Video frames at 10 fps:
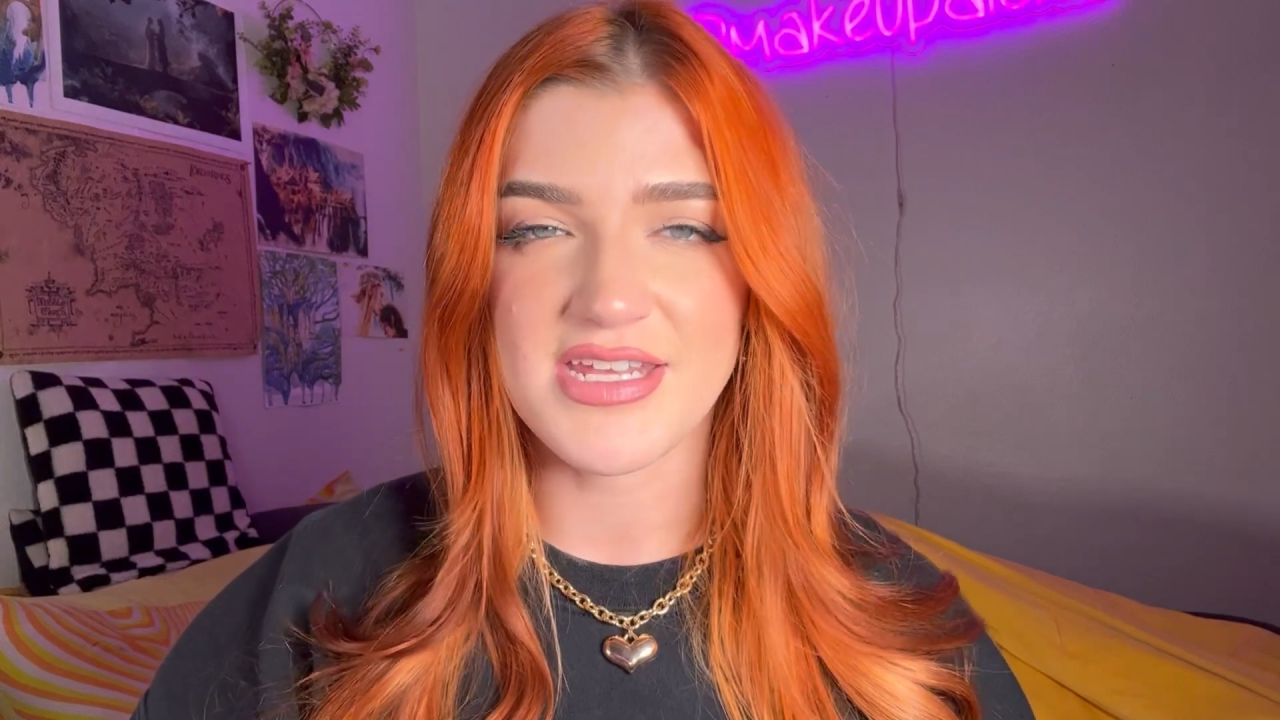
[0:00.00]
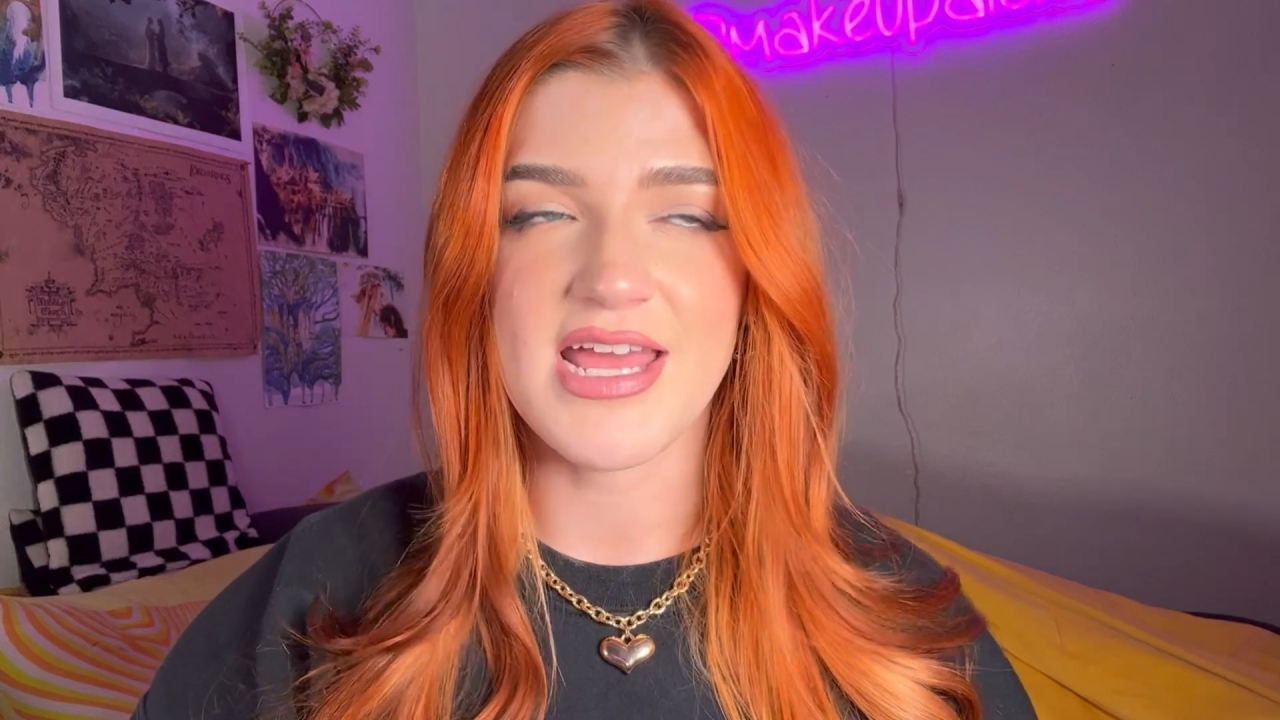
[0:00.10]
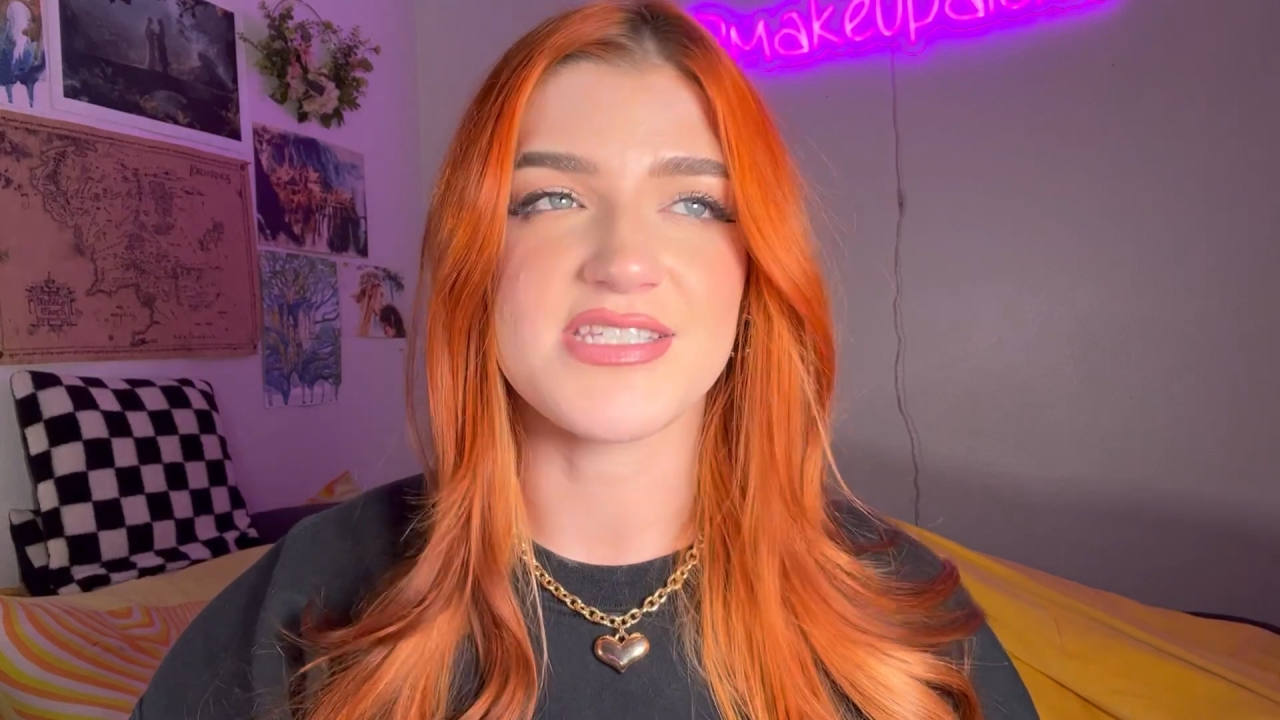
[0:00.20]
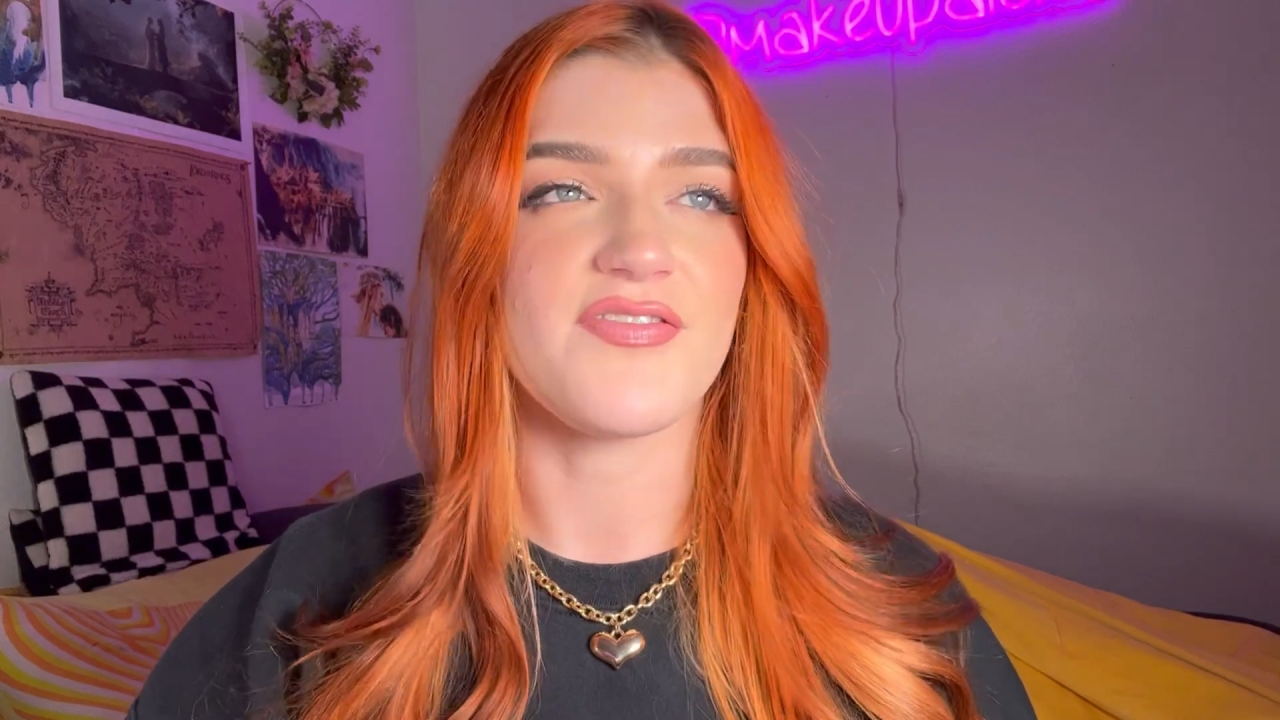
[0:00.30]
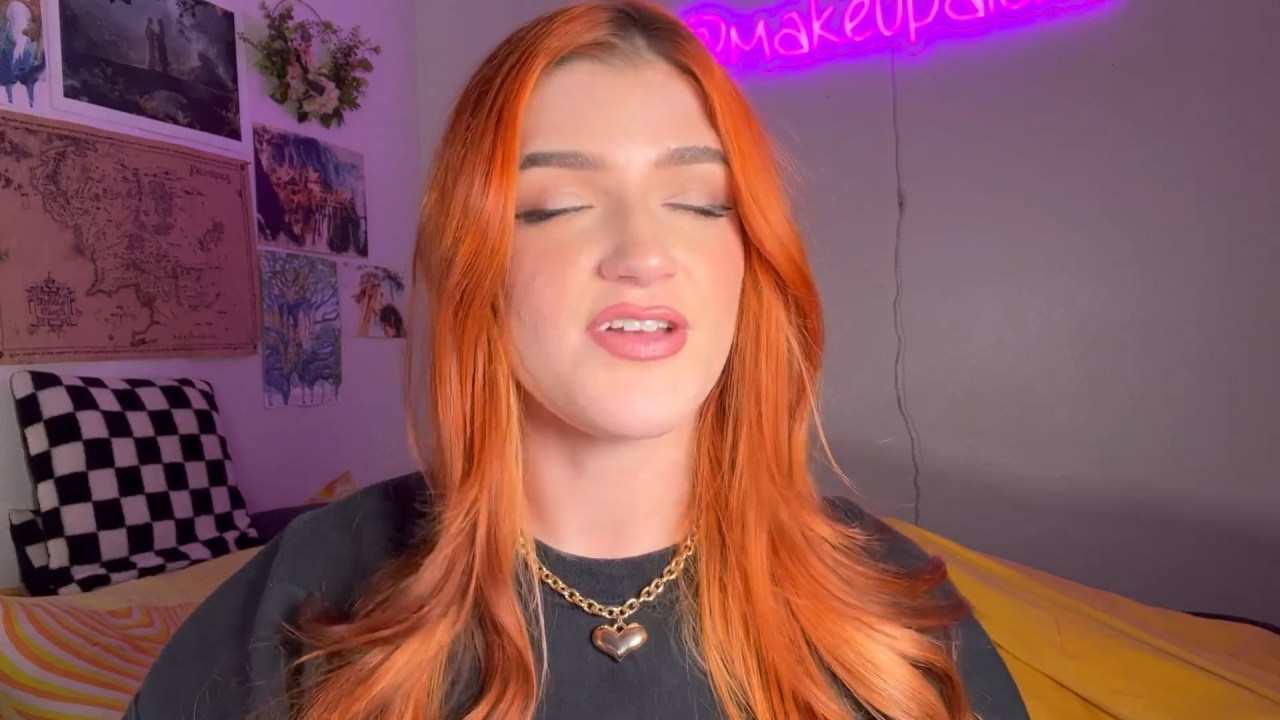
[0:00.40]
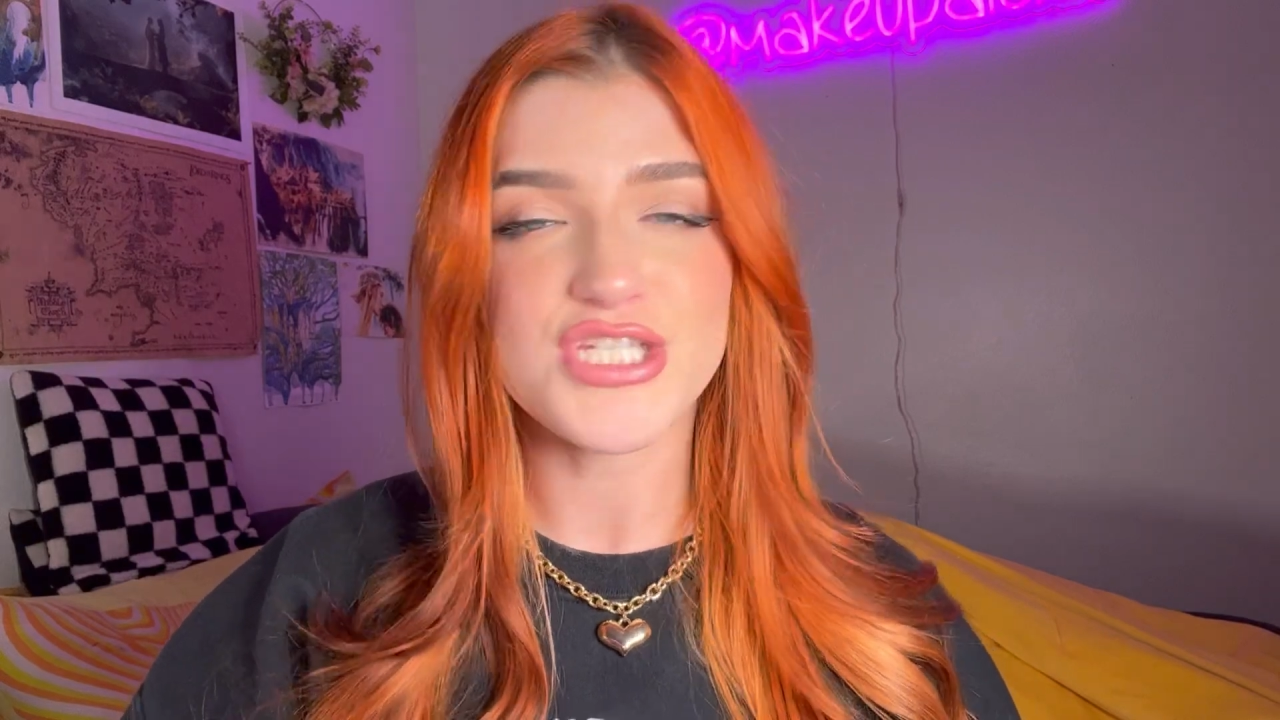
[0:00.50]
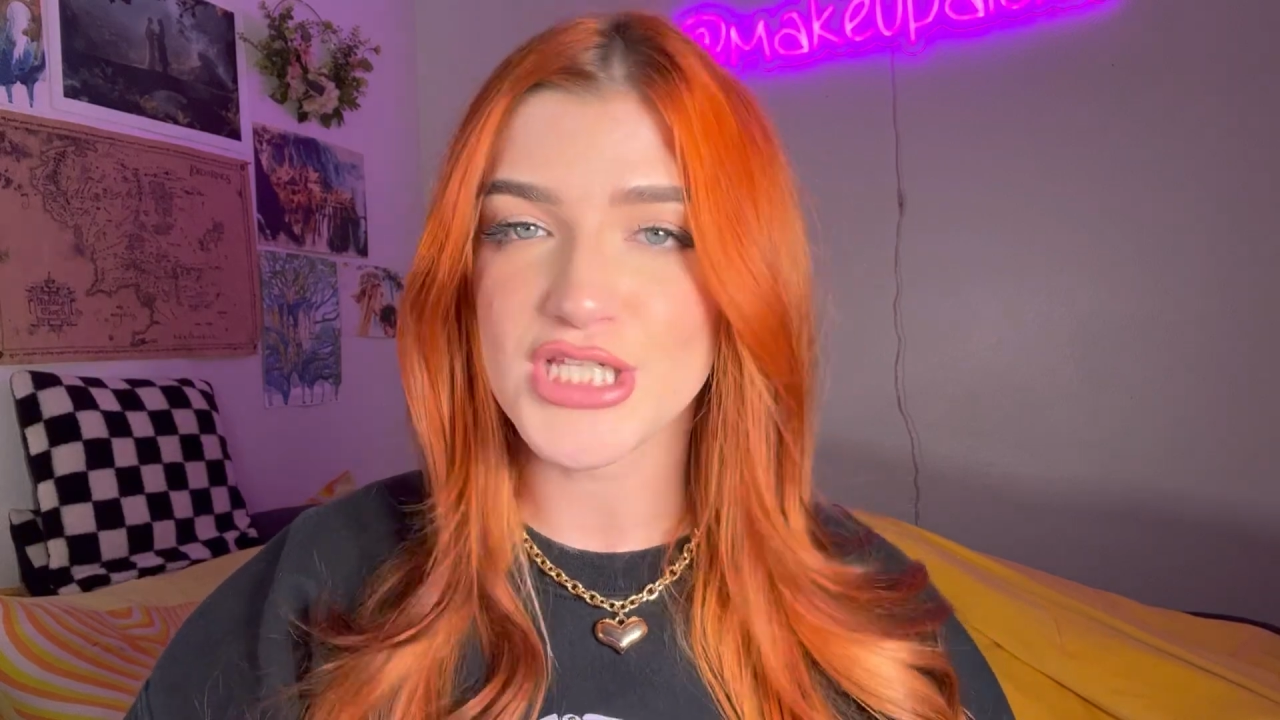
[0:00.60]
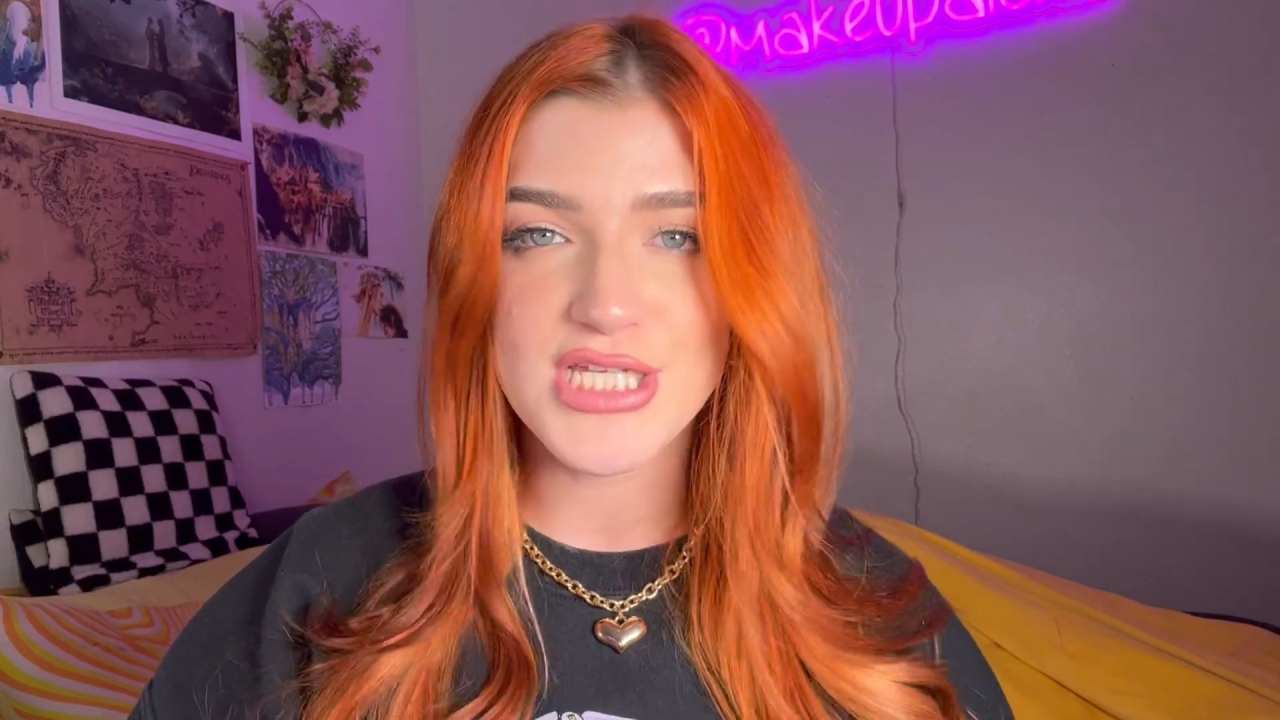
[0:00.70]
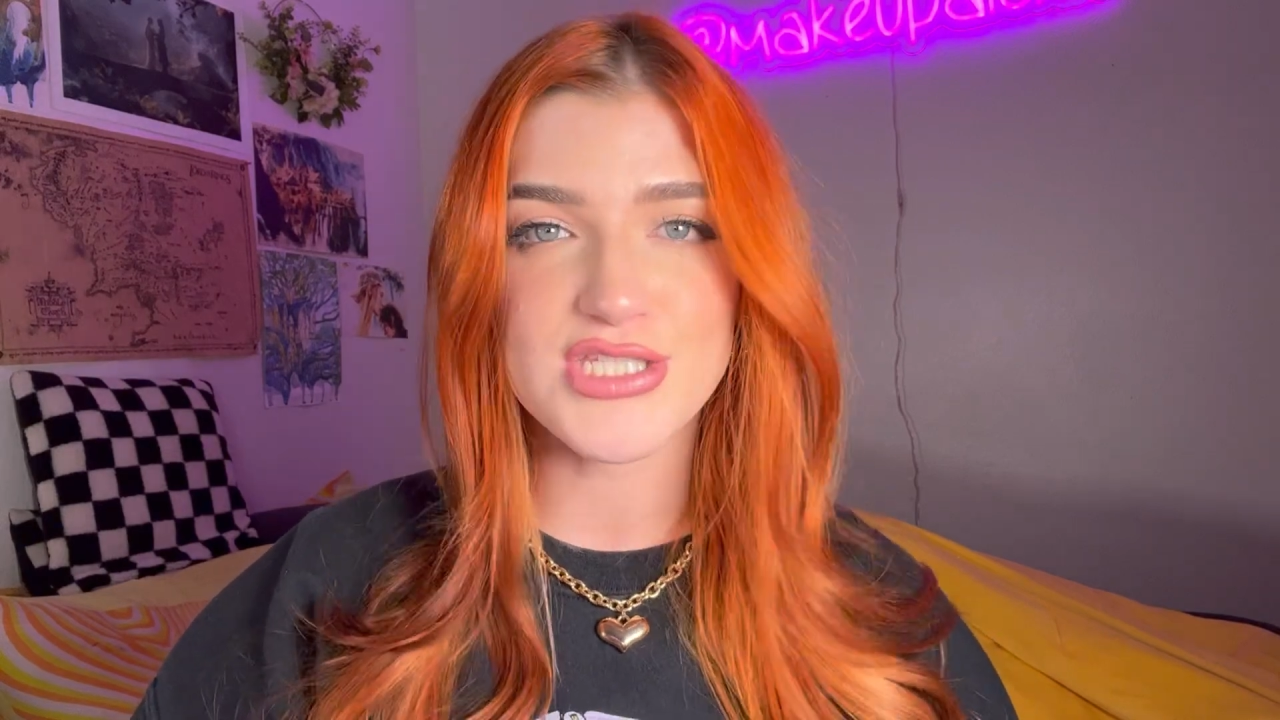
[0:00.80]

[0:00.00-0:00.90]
has officially